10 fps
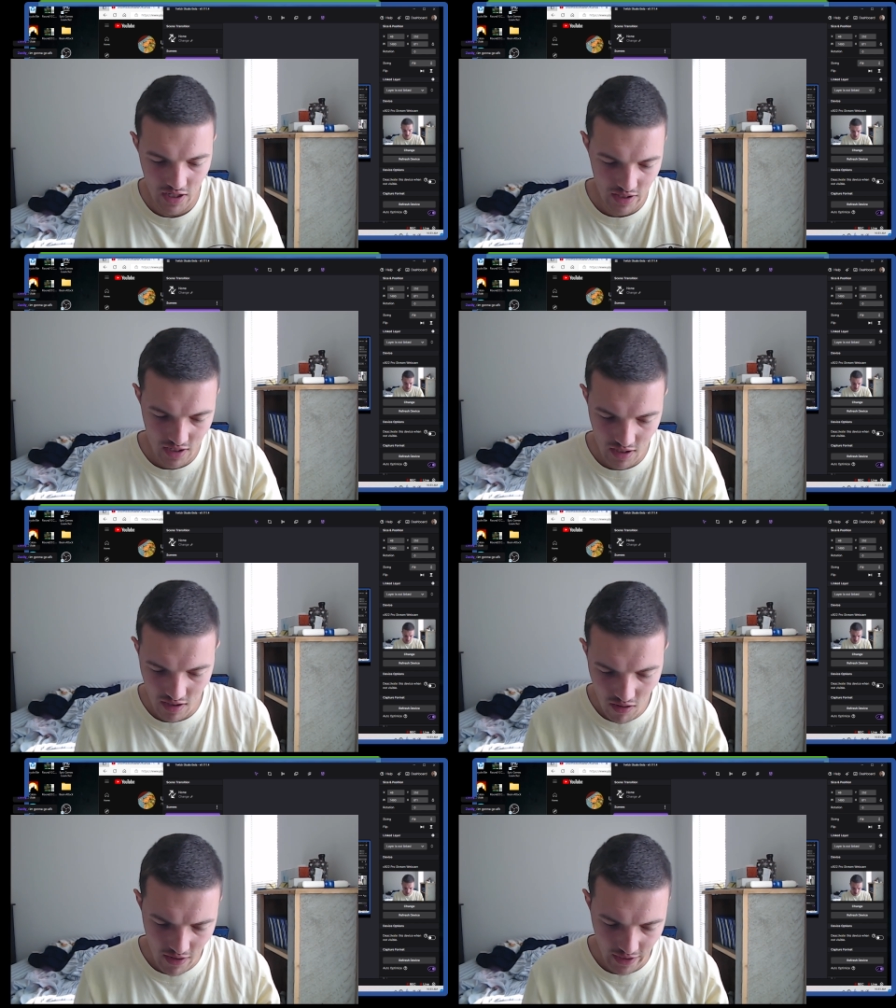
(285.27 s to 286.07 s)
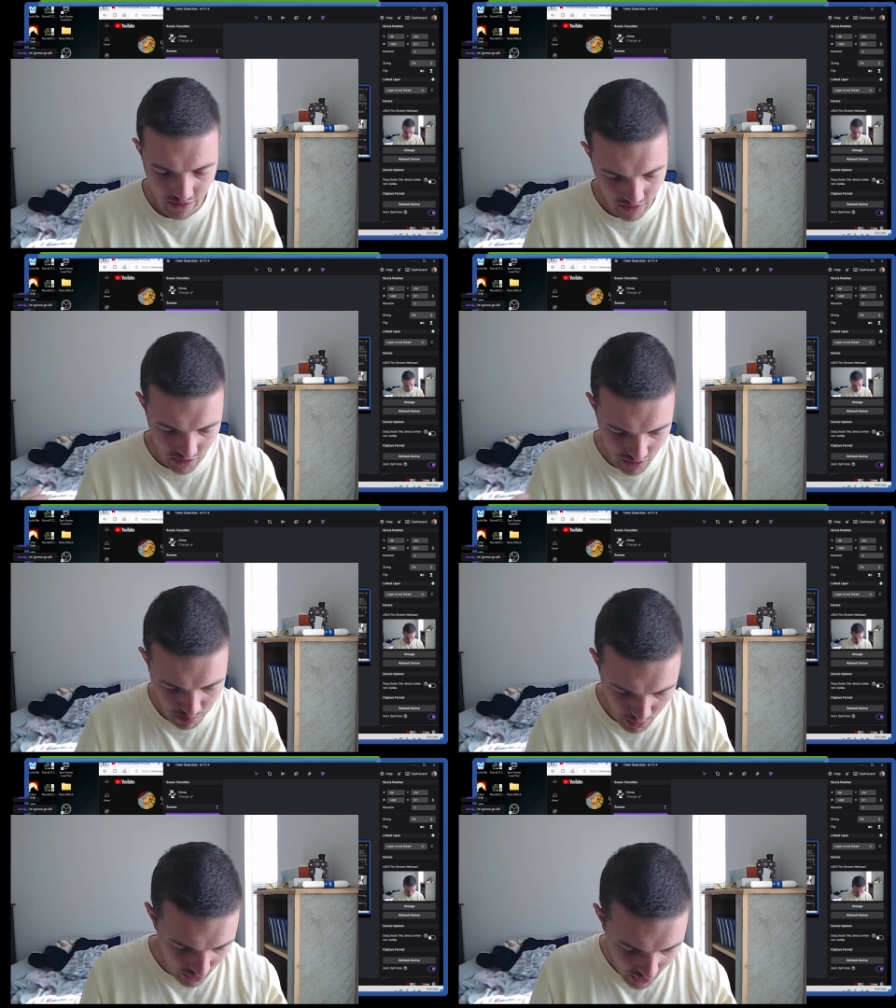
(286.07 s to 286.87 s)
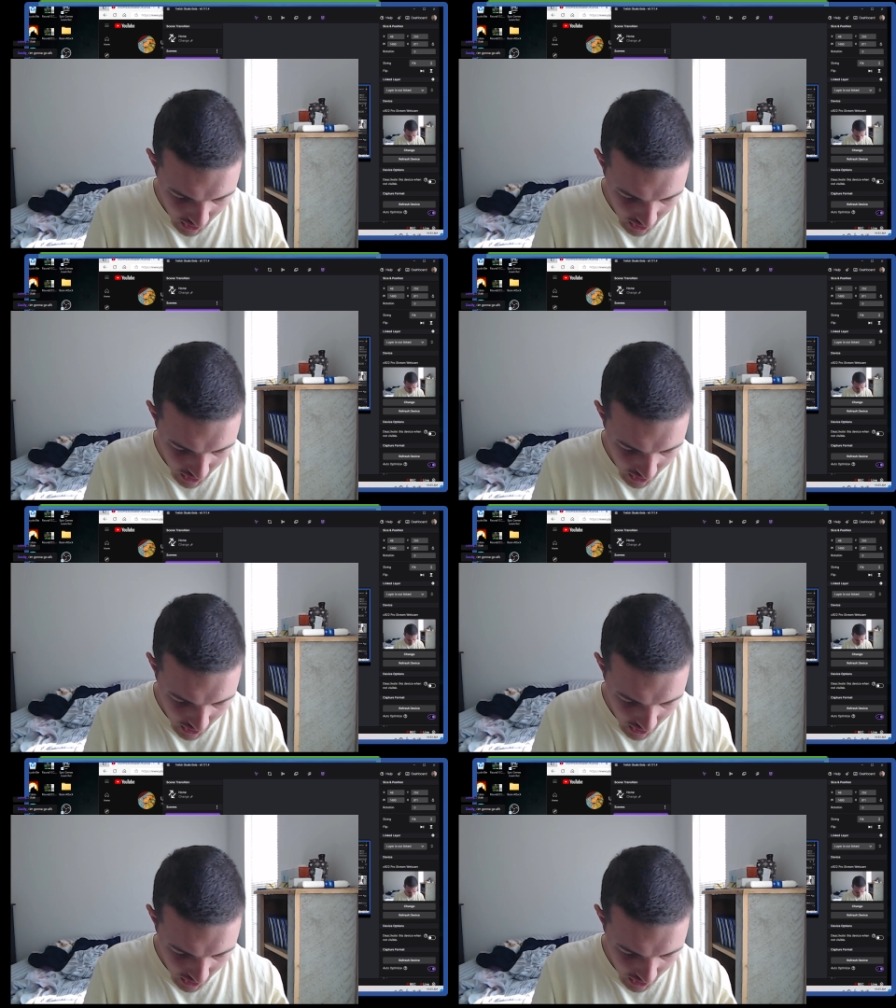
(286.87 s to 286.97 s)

And then, oh, I guess I should put the